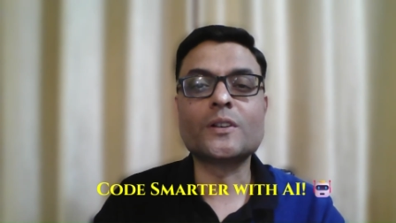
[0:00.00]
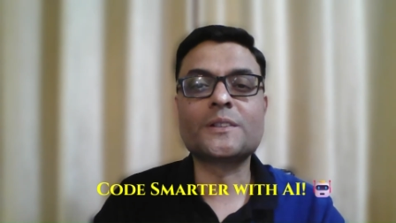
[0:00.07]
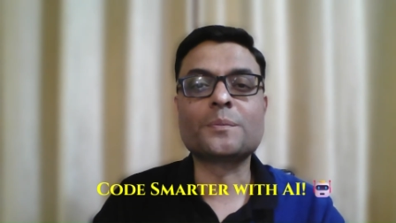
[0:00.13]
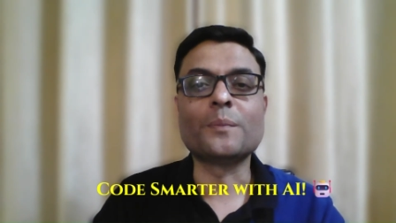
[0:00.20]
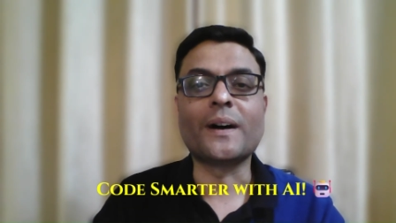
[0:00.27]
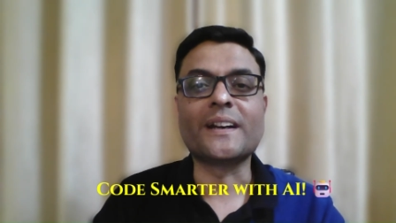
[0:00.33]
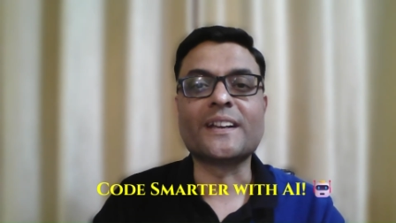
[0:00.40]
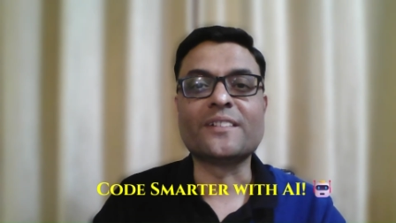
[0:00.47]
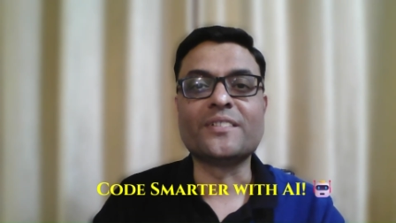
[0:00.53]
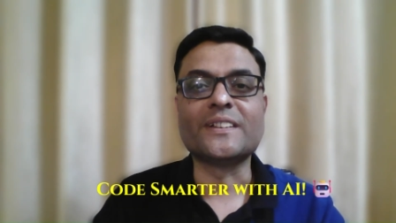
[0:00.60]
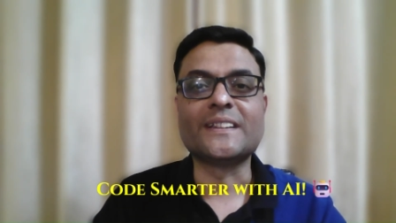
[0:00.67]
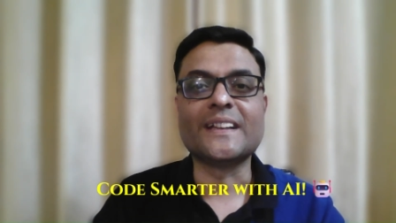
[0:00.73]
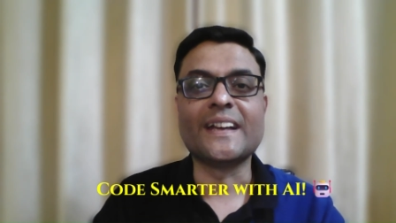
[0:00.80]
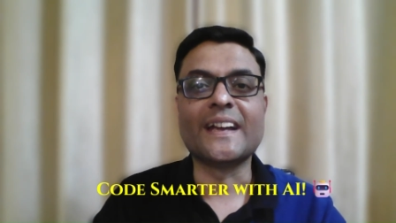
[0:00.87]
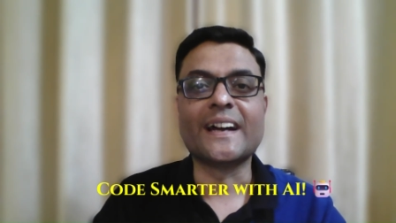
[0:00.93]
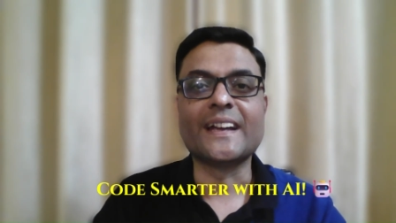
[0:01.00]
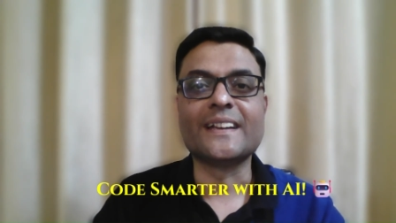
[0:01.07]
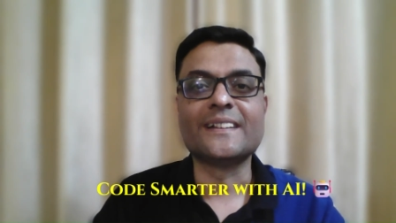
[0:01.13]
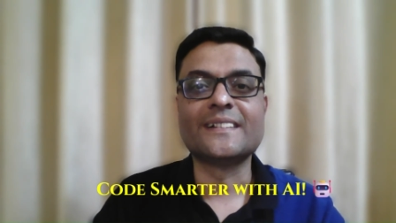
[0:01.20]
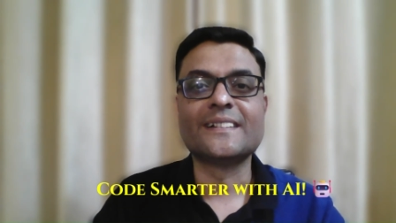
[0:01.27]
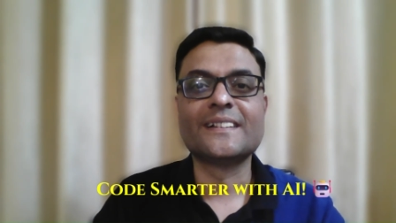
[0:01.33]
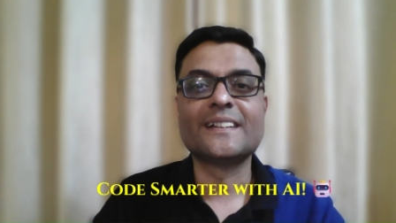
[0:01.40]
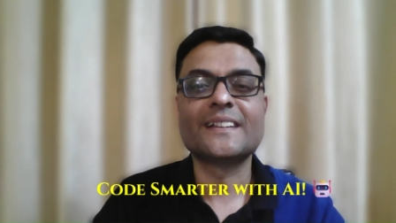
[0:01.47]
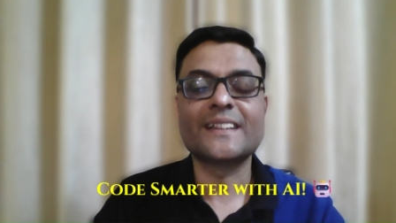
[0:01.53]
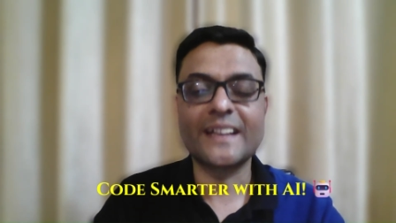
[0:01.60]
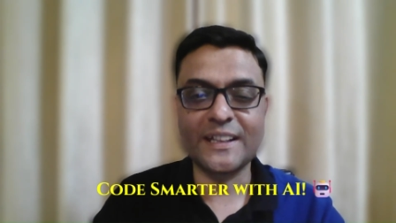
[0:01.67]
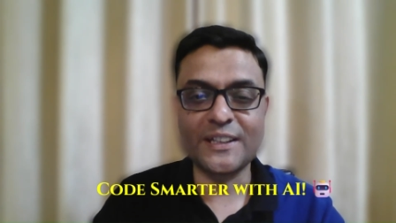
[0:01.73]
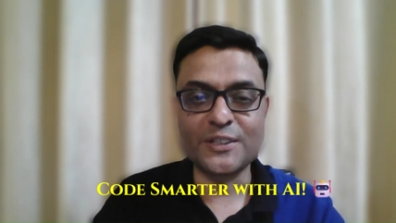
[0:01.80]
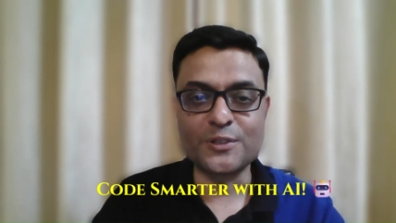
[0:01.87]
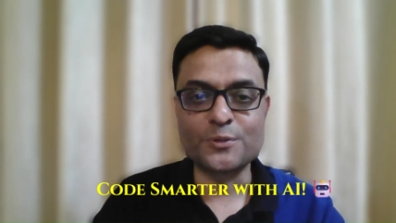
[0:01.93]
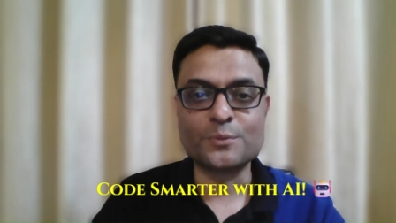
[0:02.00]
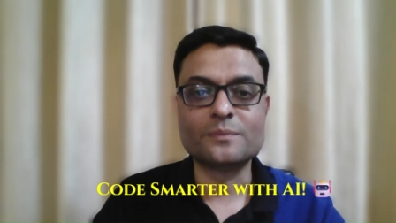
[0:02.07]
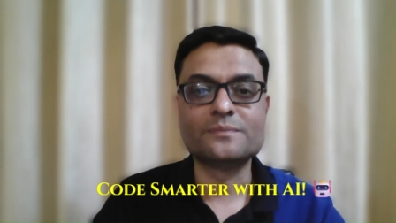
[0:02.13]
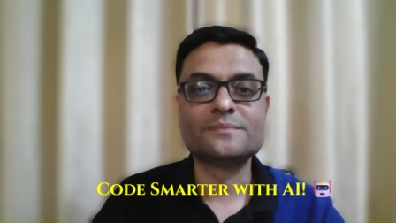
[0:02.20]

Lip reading: smarter with AI. Thank you.